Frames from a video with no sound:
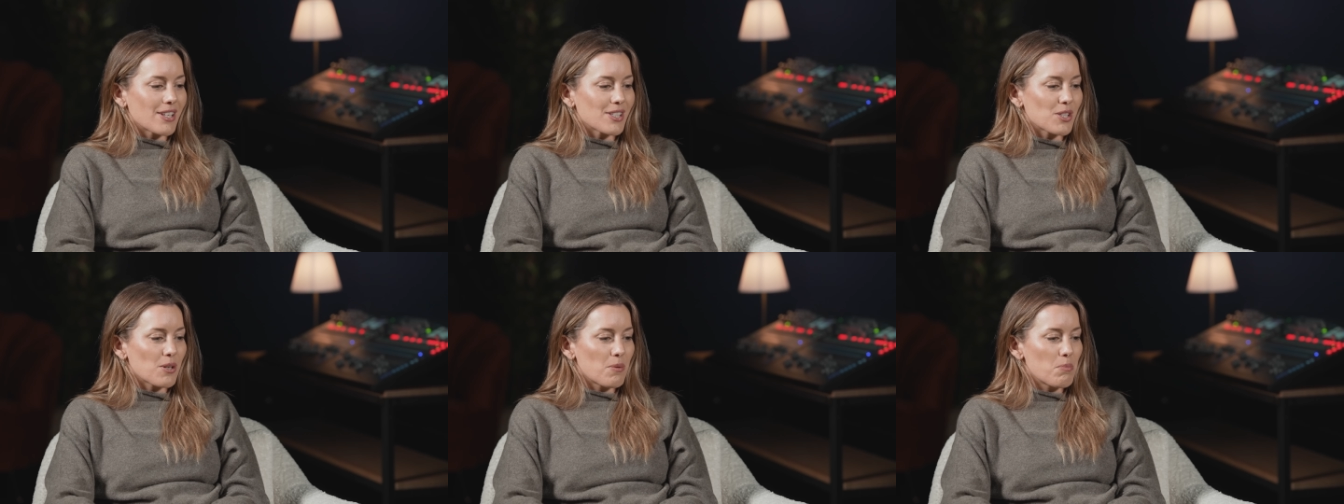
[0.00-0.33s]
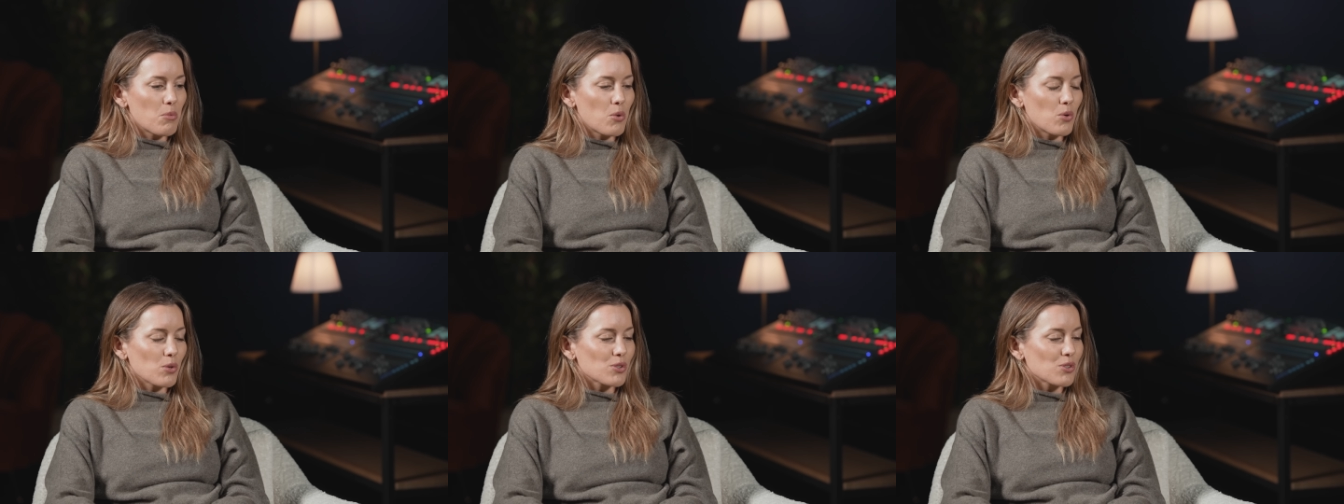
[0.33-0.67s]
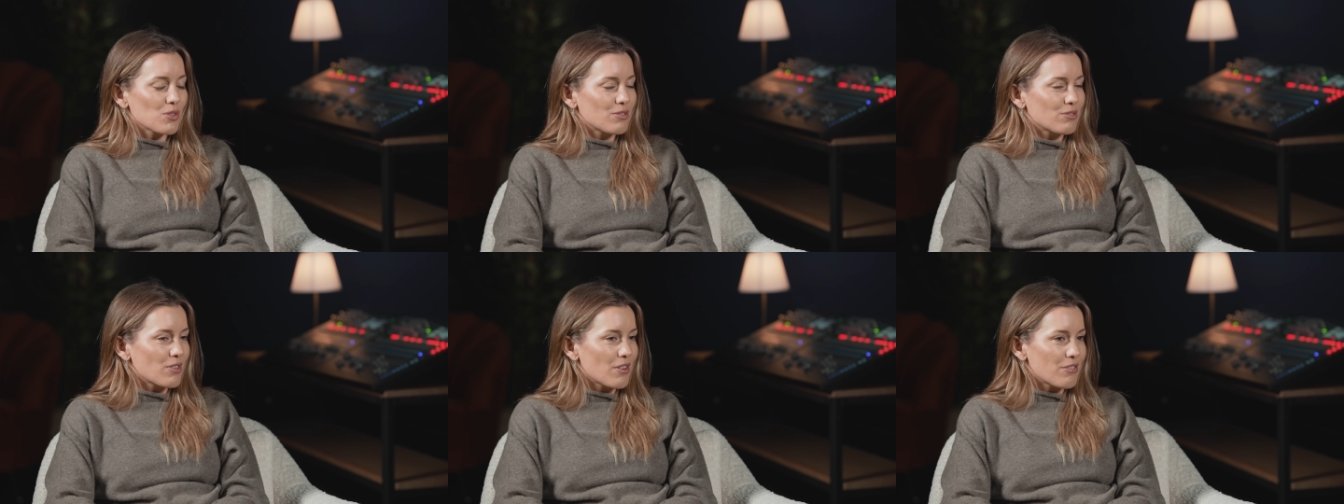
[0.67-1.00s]
us a more
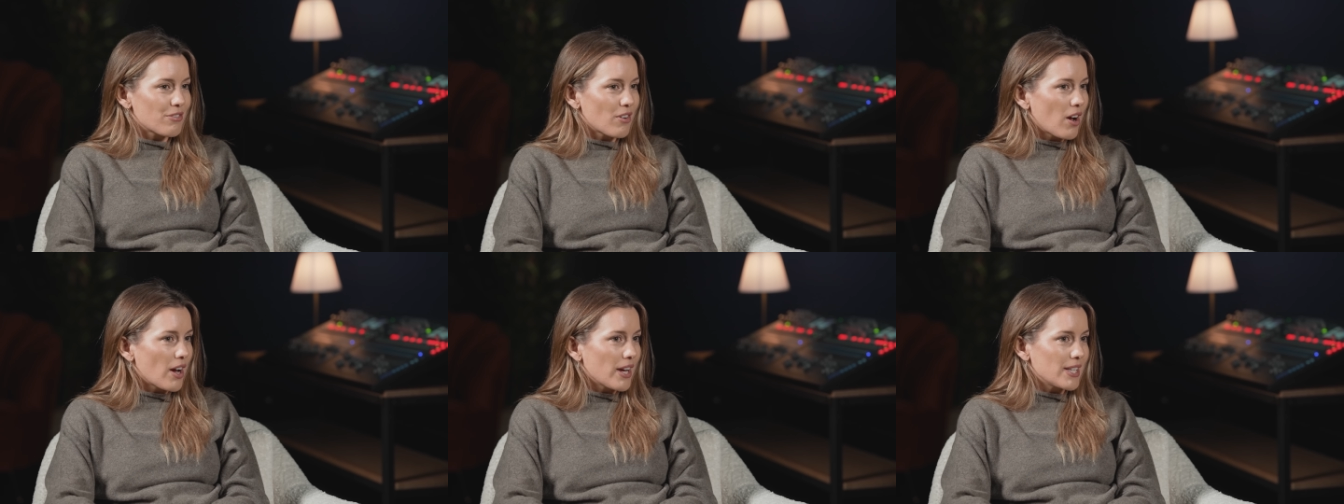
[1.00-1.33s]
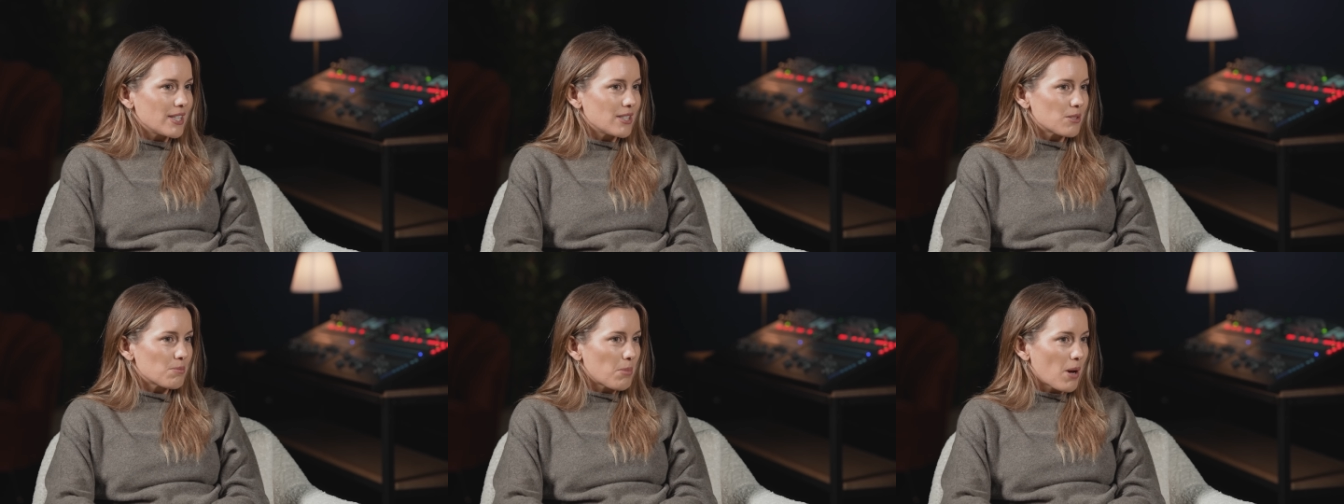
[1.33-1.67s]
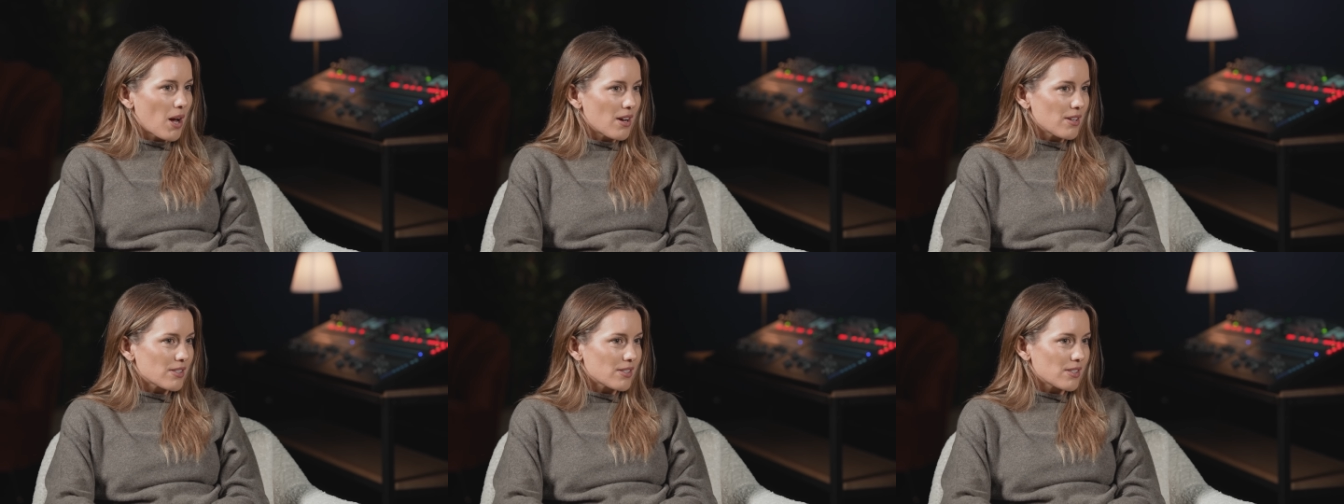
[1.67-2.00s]
sort of refined
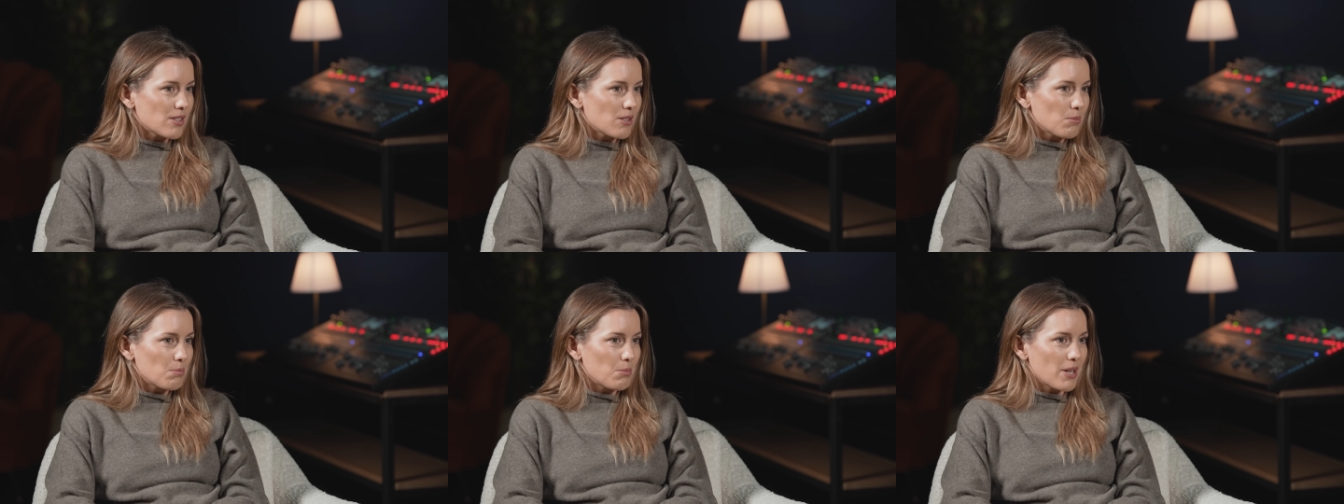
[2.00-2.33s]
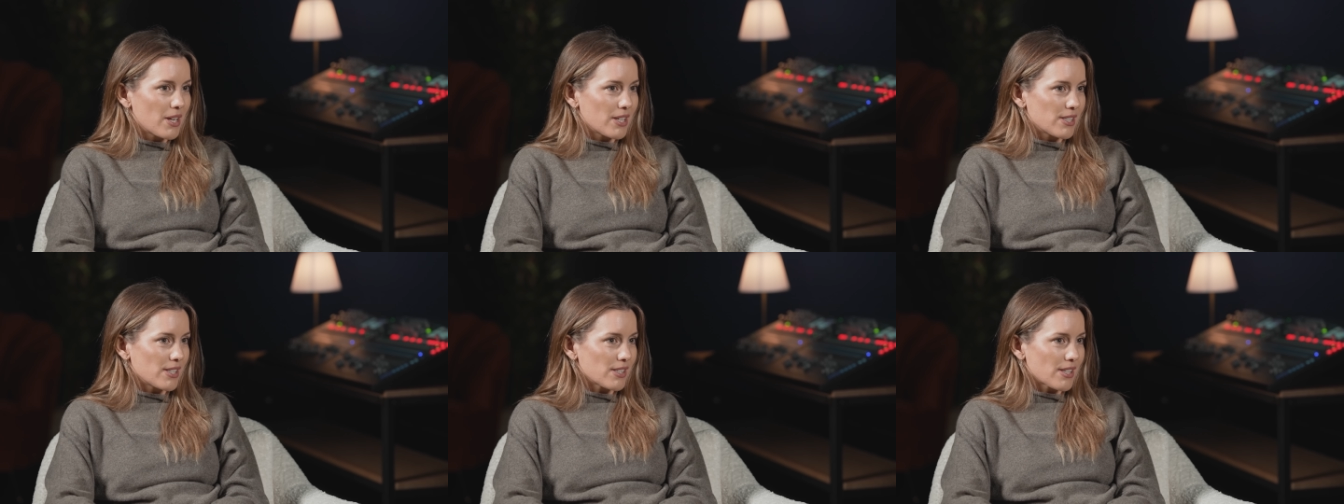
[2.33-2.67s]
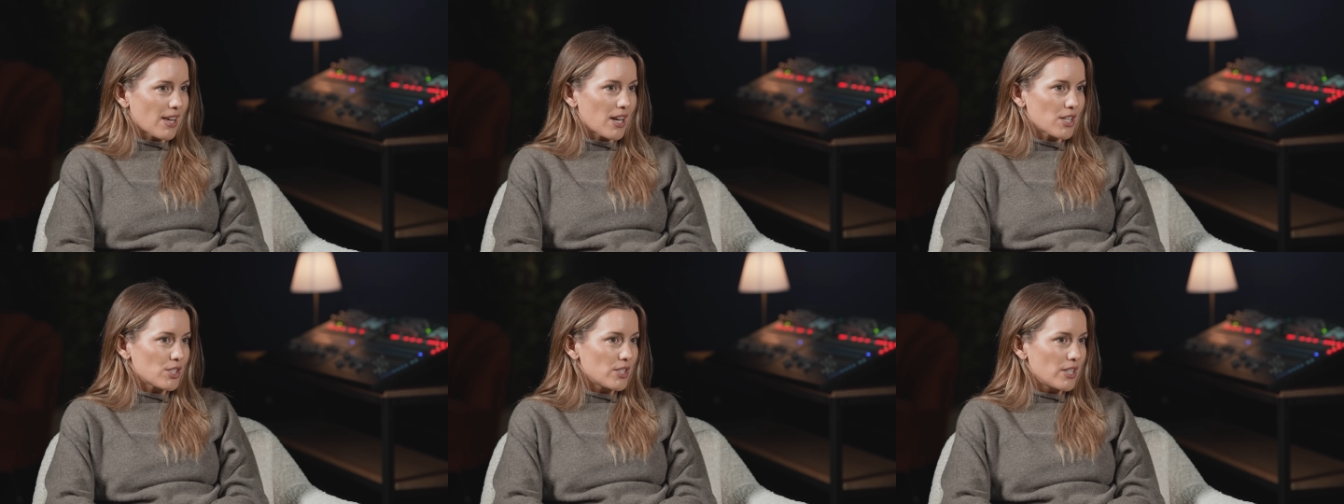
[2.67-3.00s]
person because it's
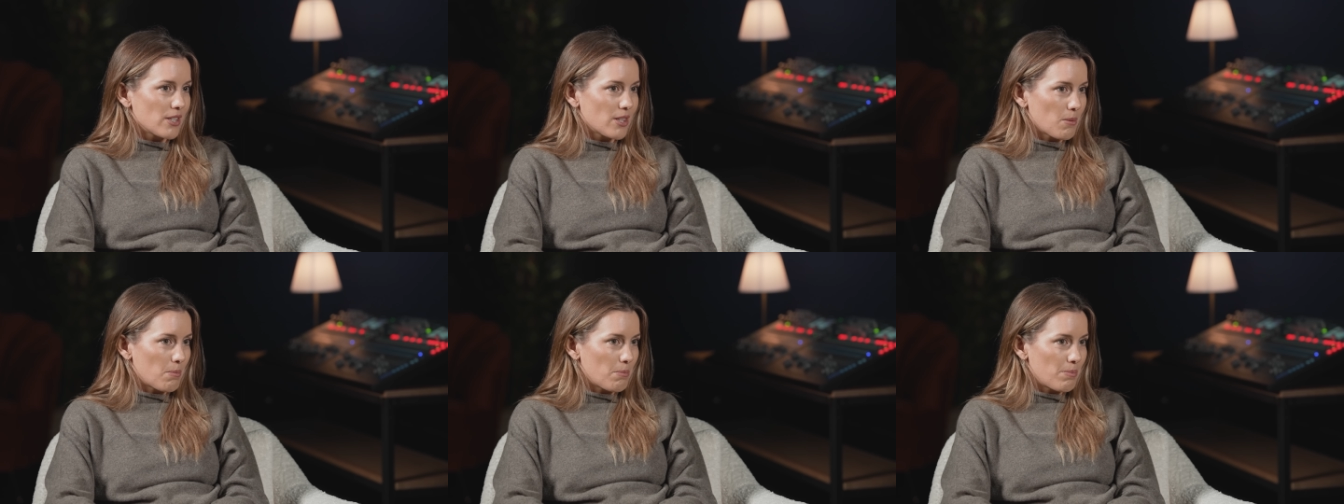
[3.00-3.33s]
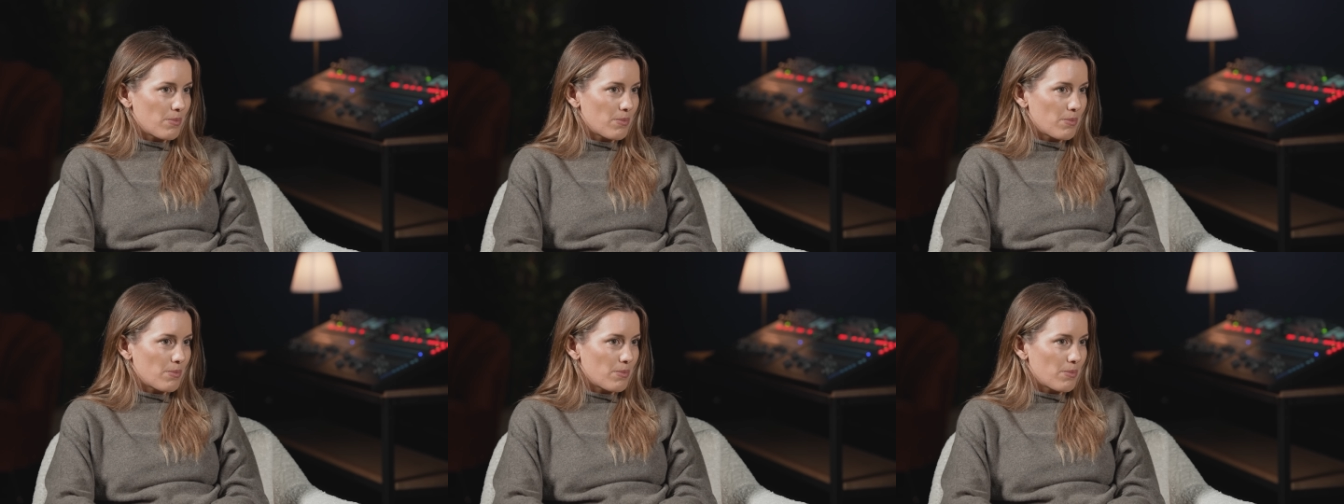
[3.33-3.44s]
actually the